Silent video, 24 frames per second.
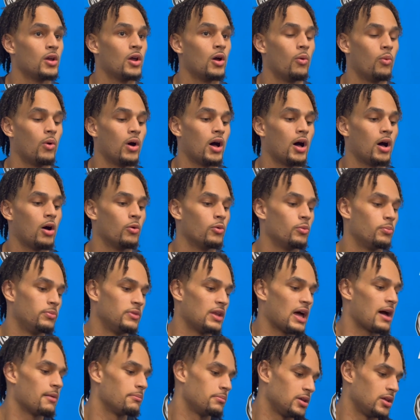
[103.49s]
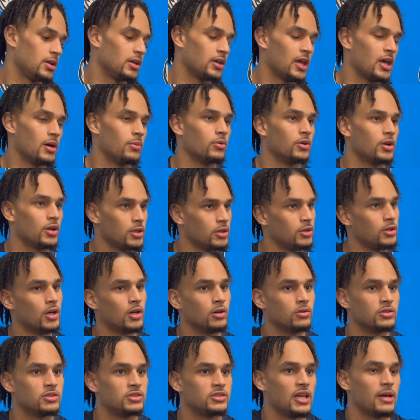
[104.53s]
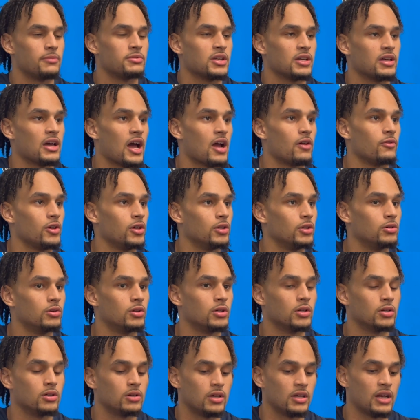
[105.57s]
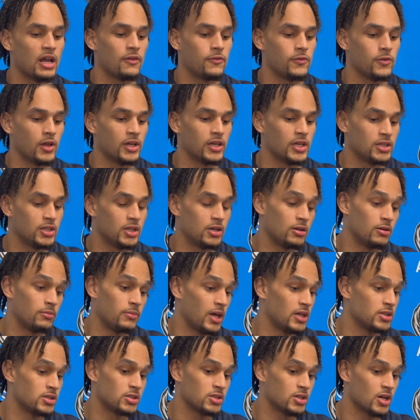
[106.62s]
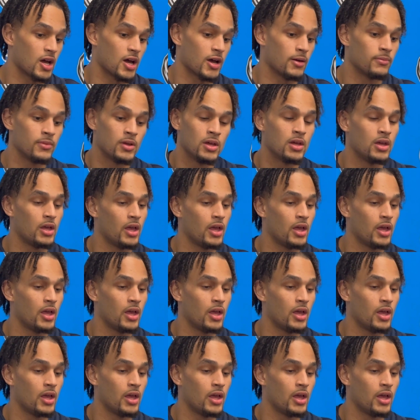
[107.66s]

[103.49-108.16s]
while not being able to, you know, step to Kyrie and Luka. And I feel like he did an amazing job.